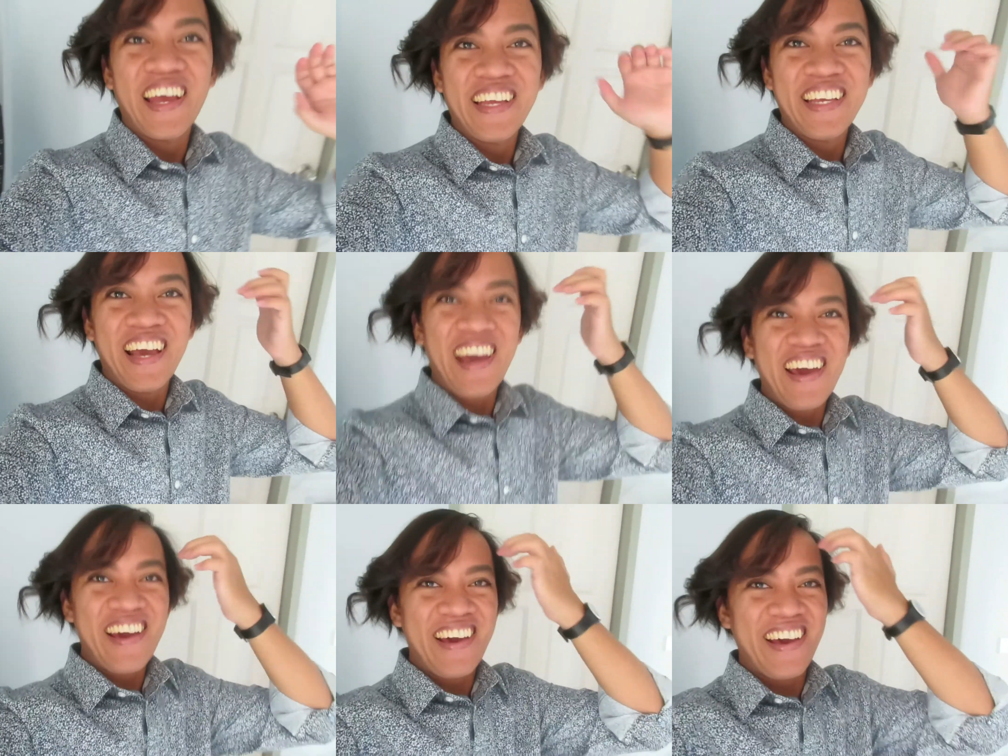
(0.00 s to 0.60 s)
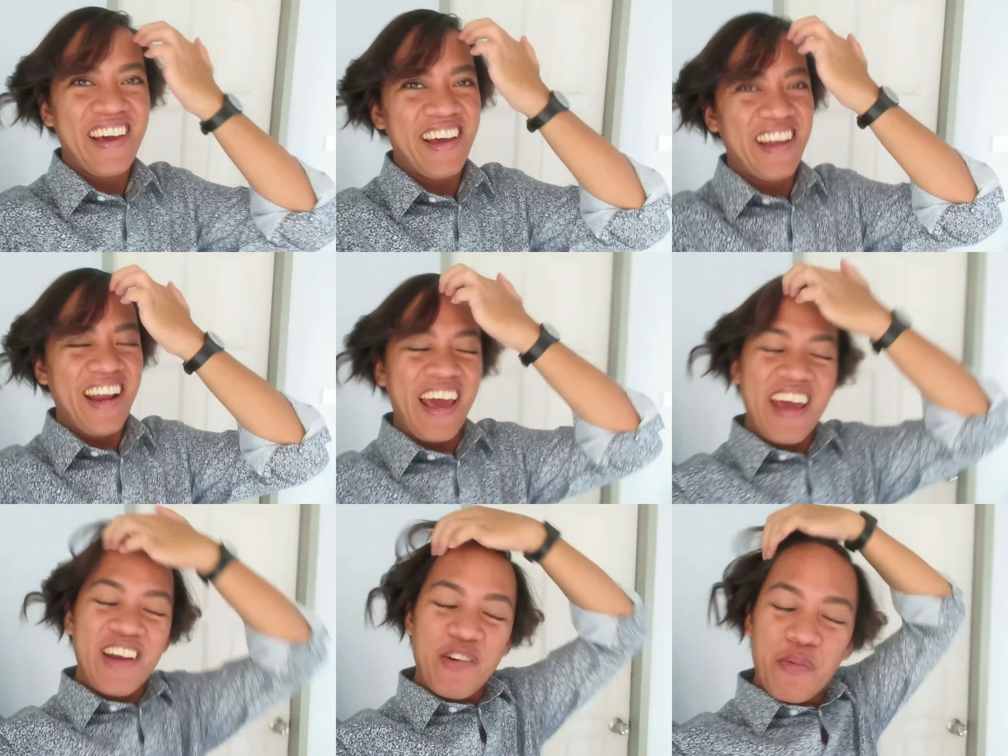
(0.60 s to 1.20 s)
Yan!
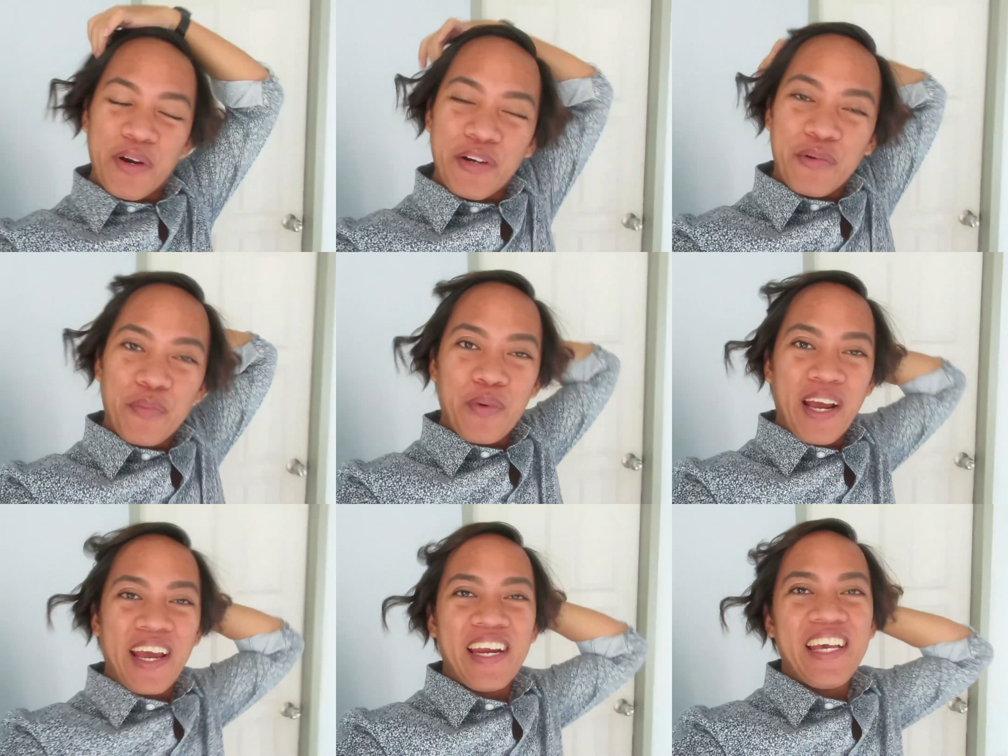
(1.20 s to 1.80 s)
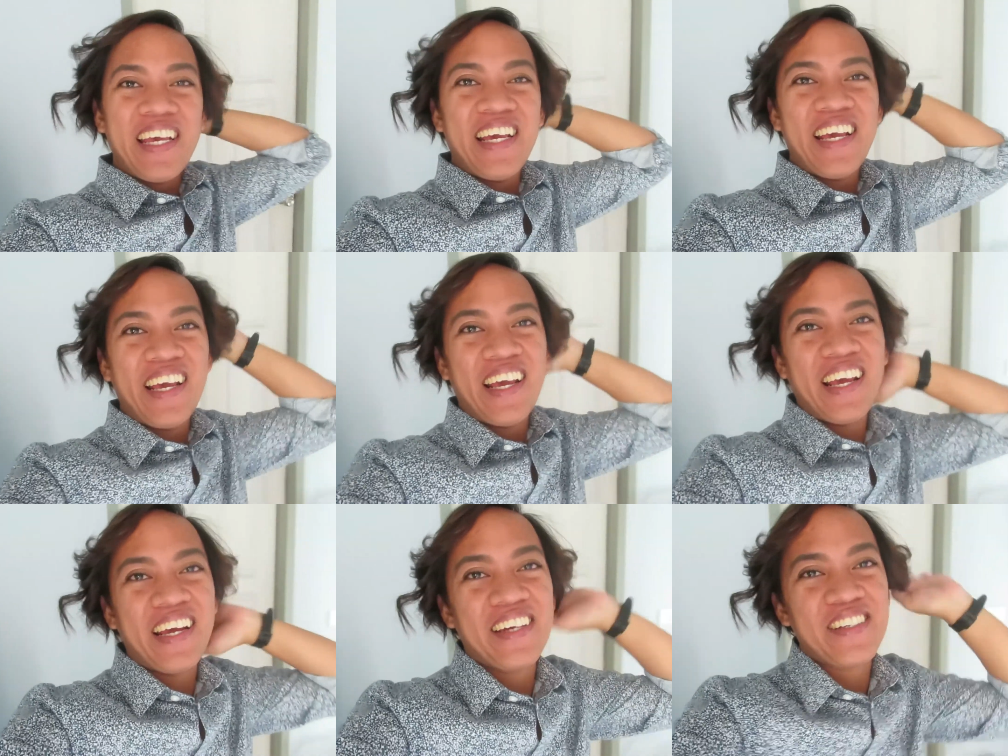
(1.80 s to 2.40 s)
And we're ready!
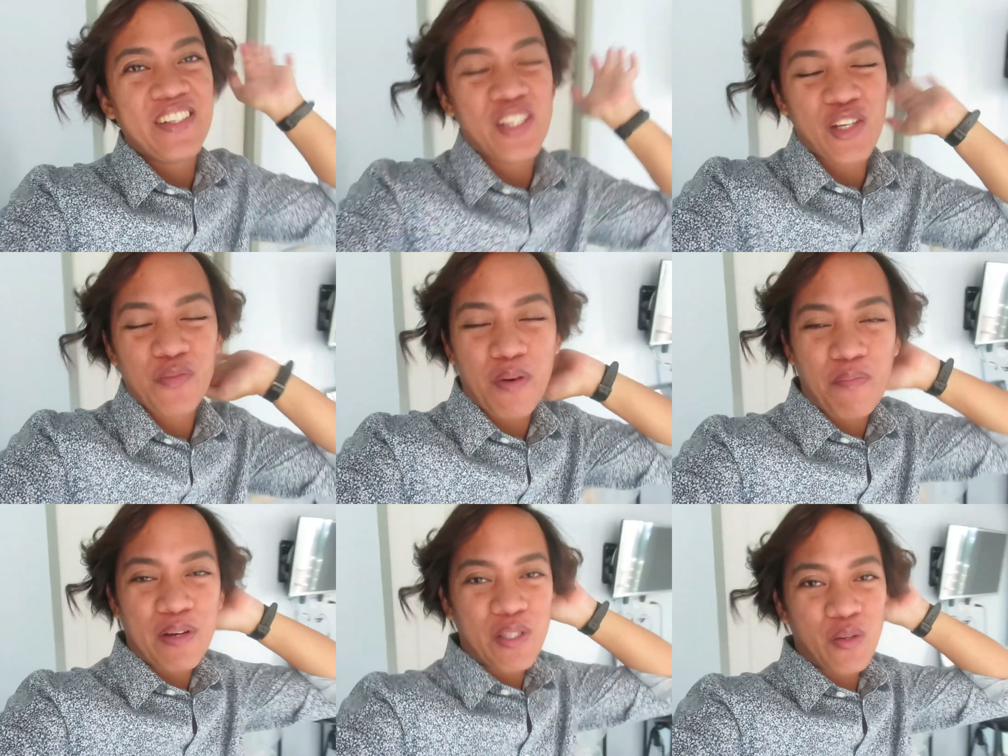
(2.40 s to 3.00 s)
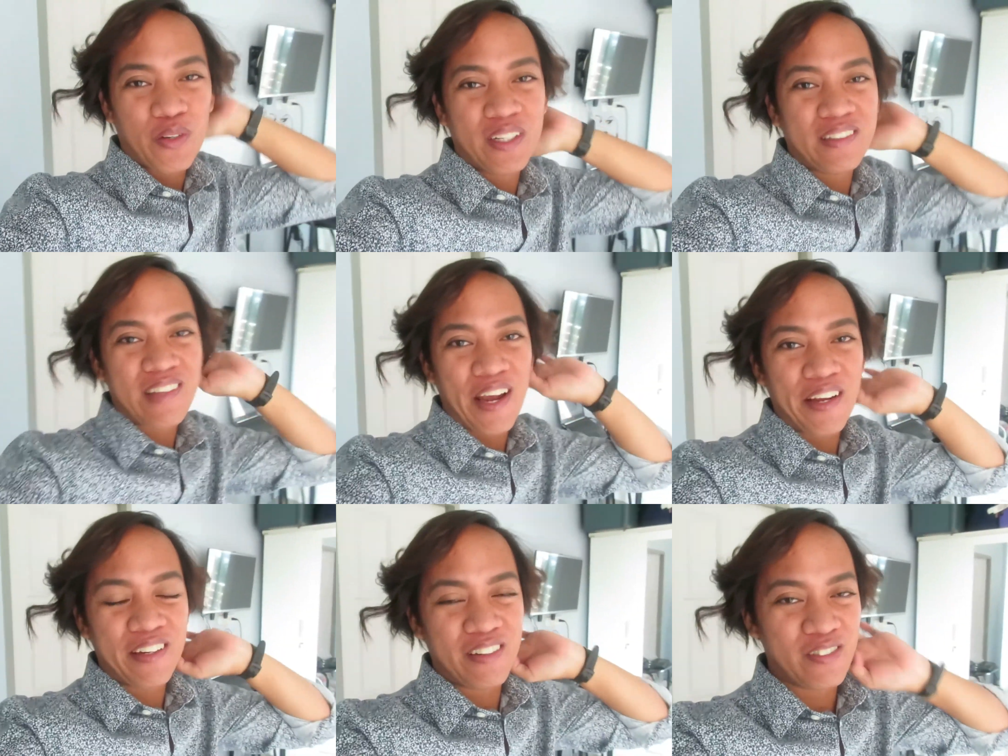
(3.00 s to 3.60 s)
So, papasok na
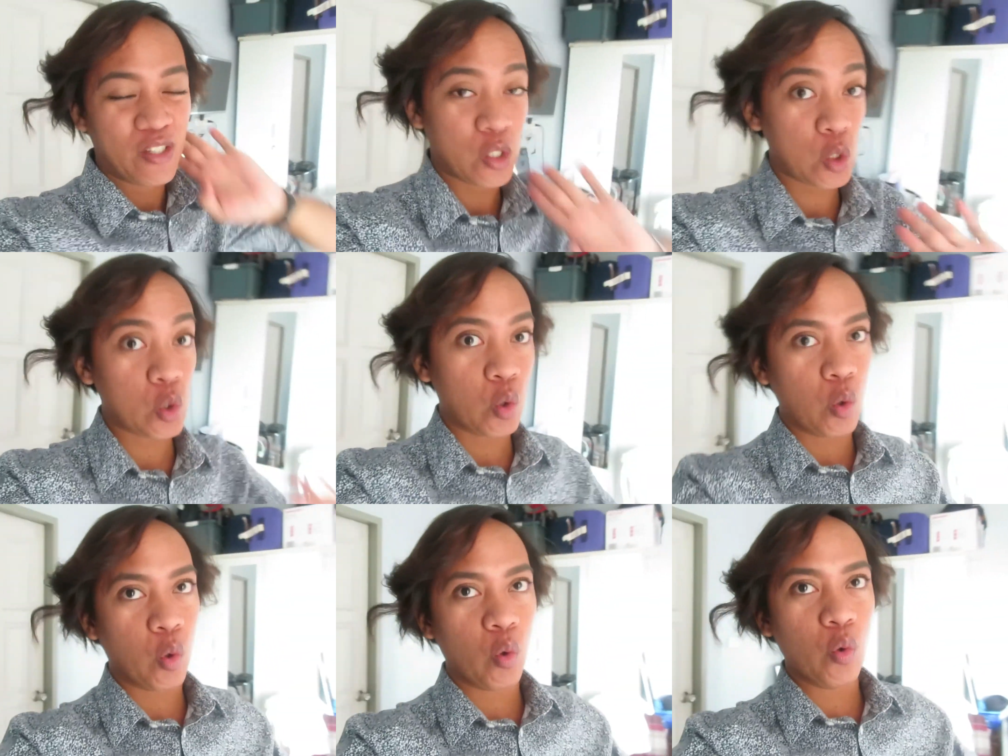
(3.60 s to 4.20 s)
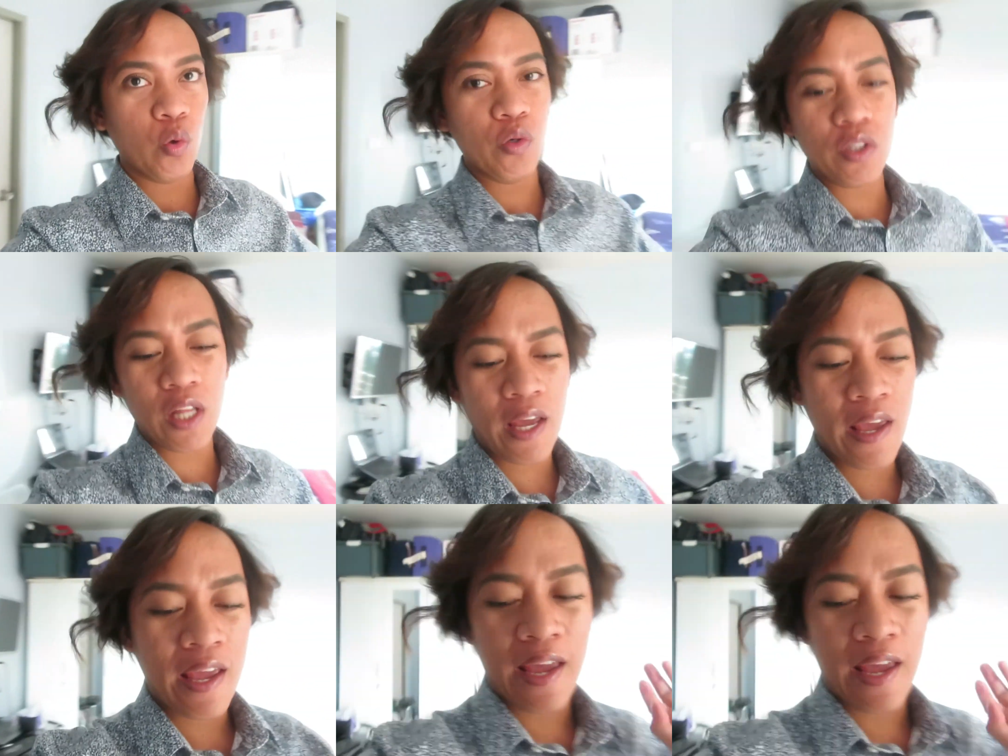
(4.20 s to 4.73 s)
tayo ng school.